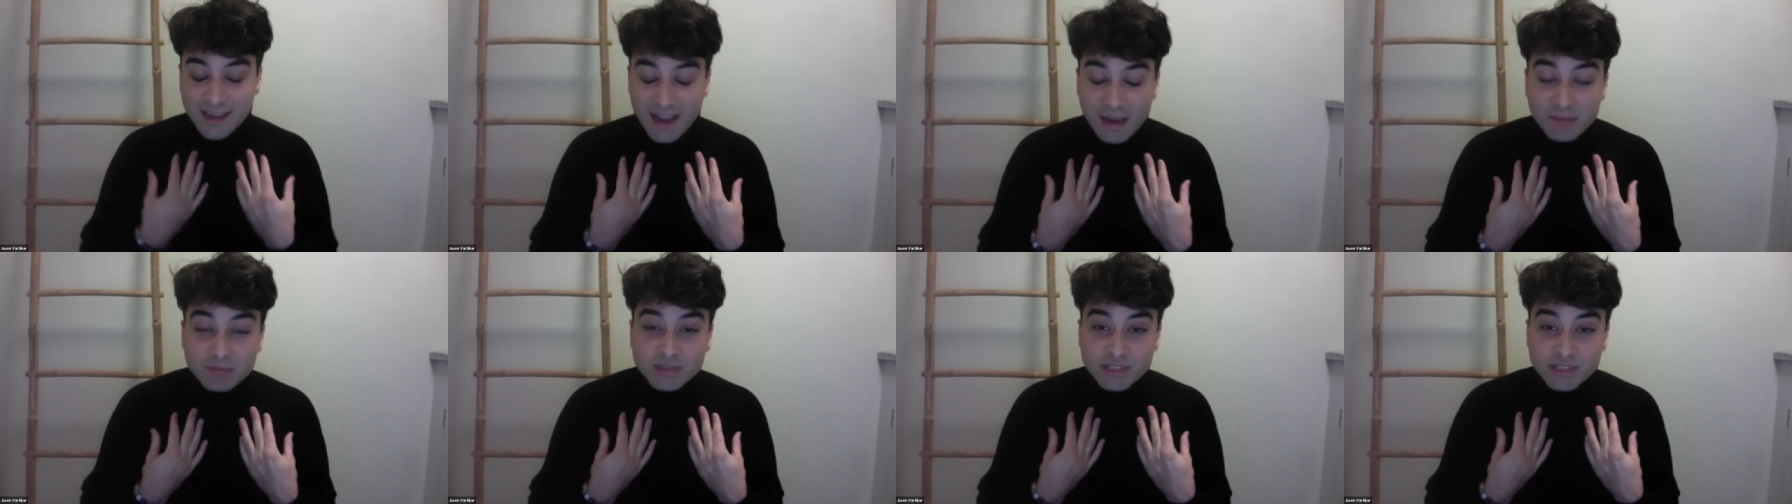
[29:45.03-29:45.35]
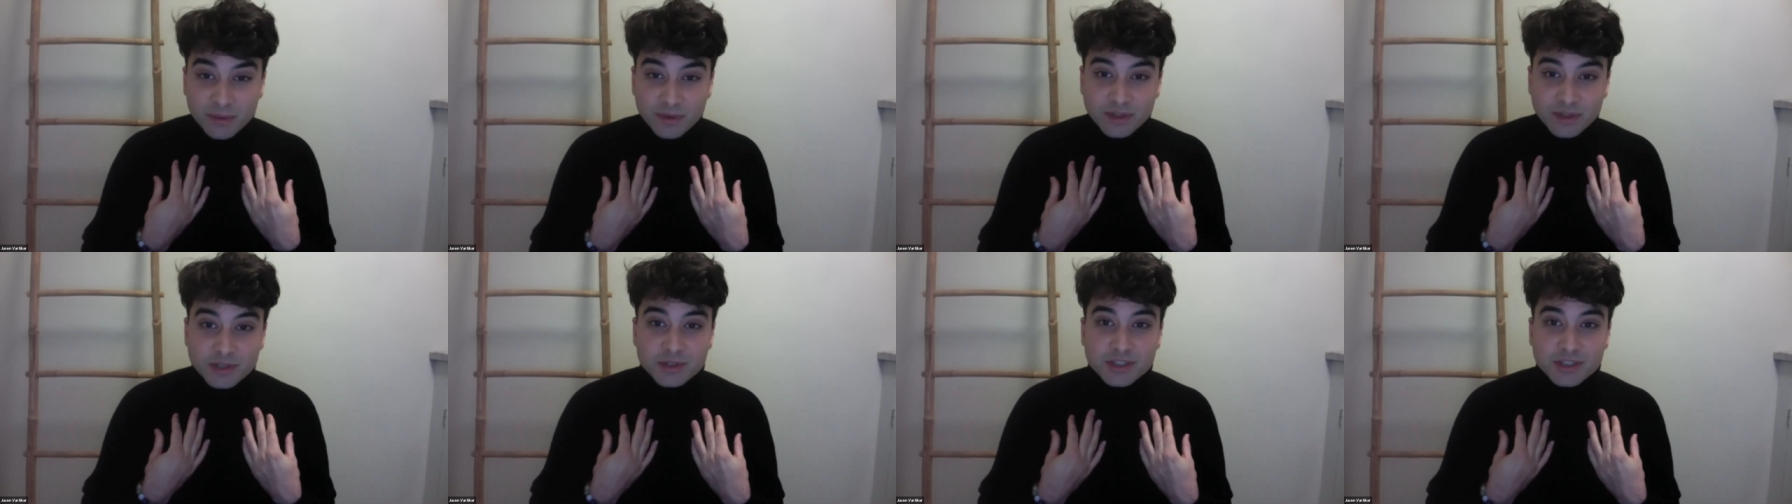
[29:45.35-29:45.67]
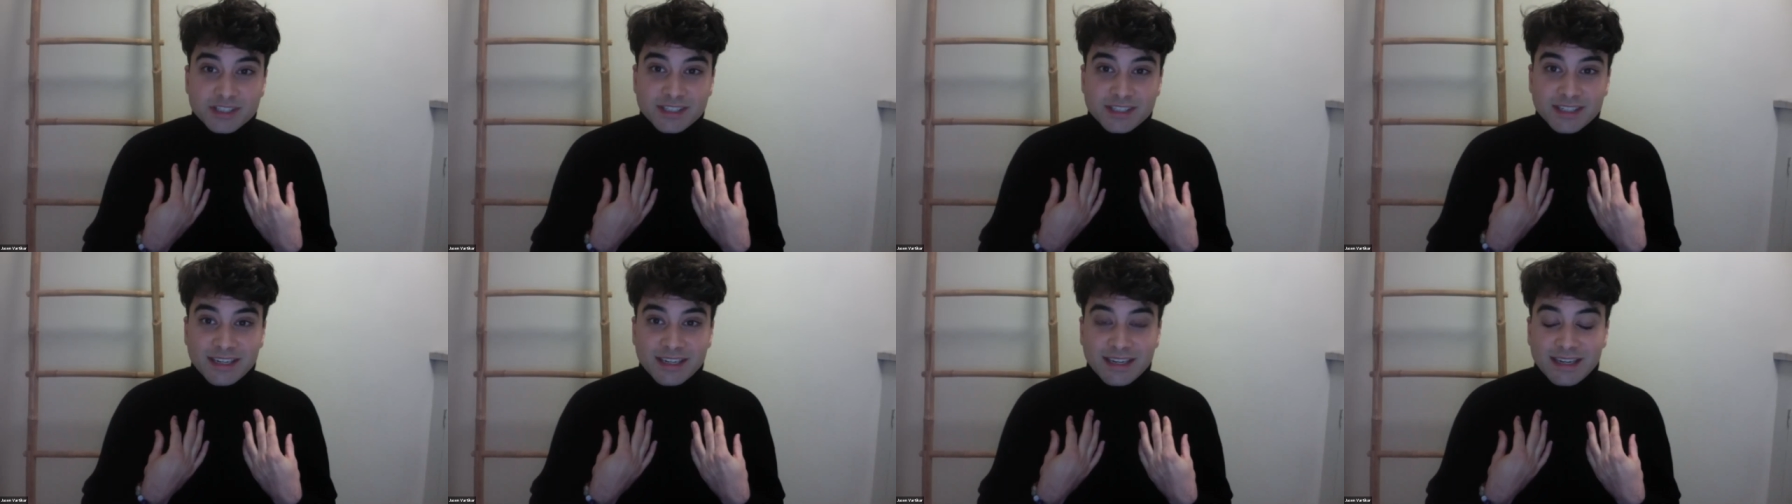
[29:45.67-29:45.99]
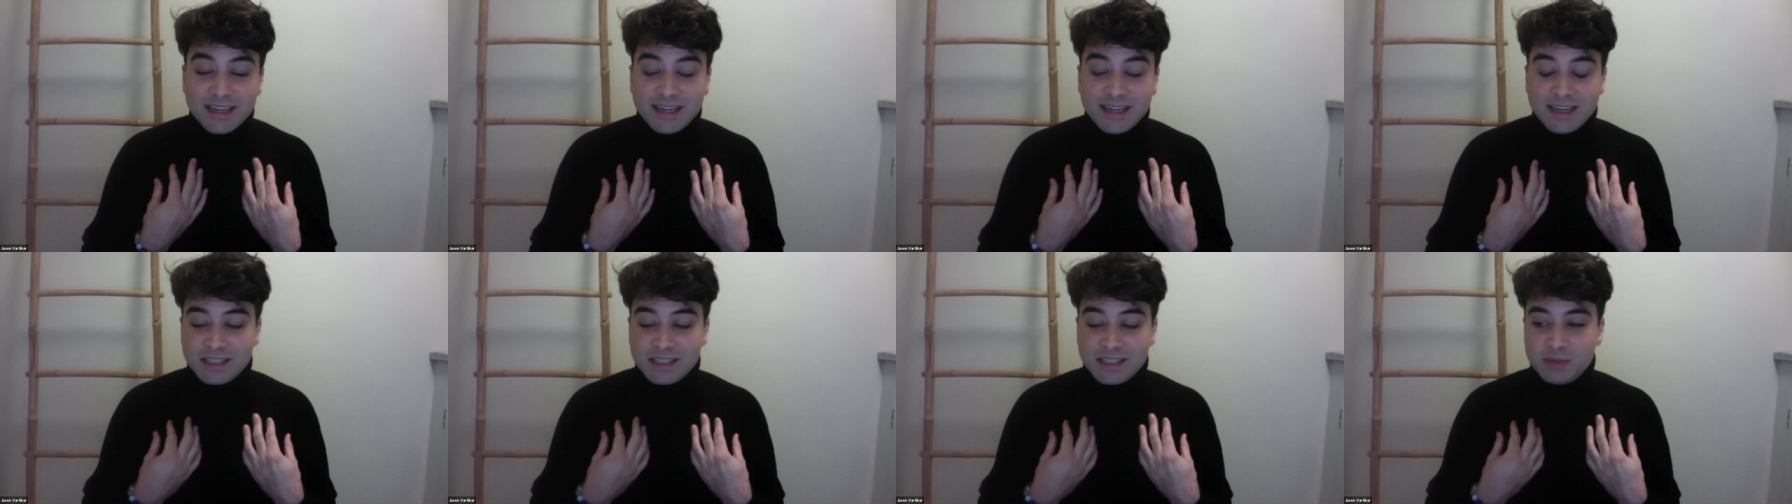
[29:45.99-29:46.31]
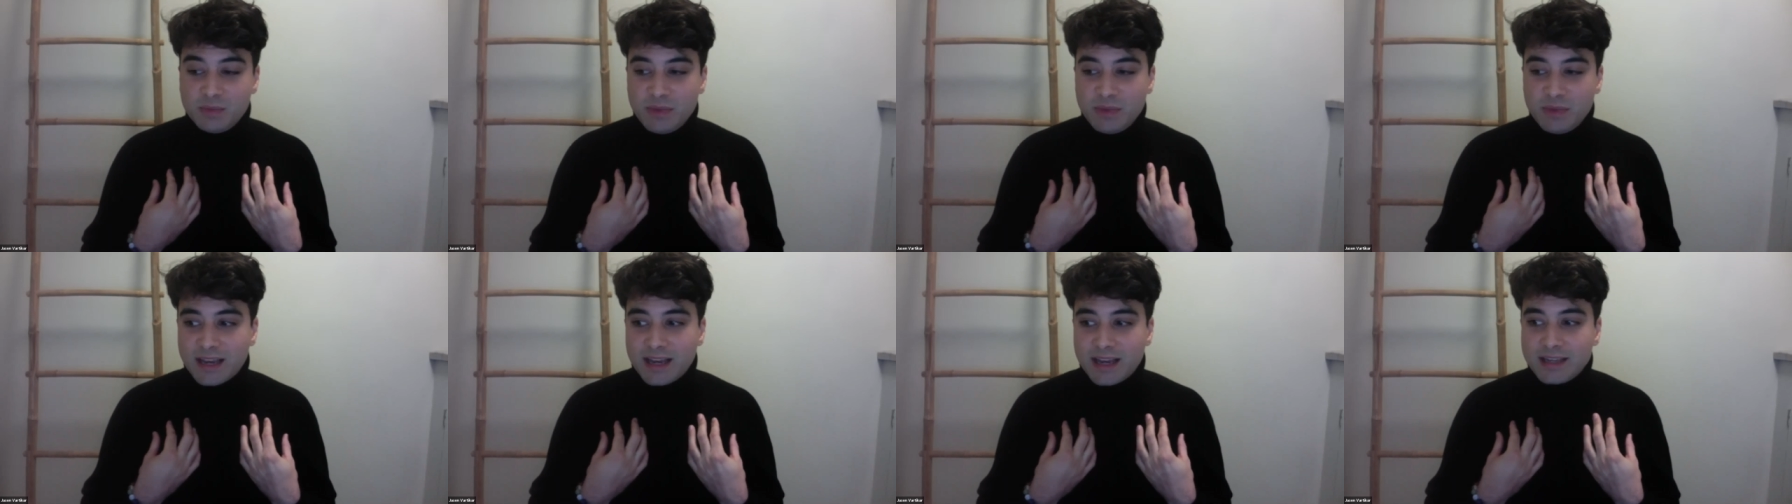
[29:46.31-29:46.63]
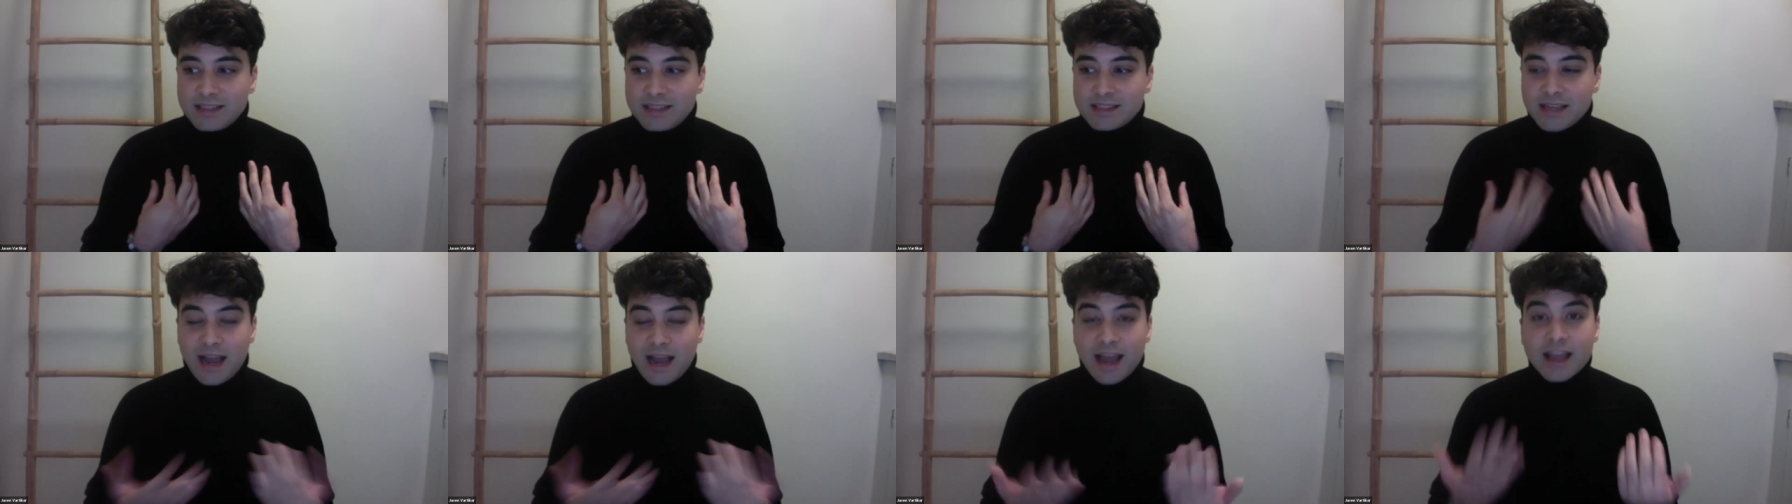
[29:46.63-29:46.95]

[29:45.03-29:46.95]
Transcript: I'm so interested in it is because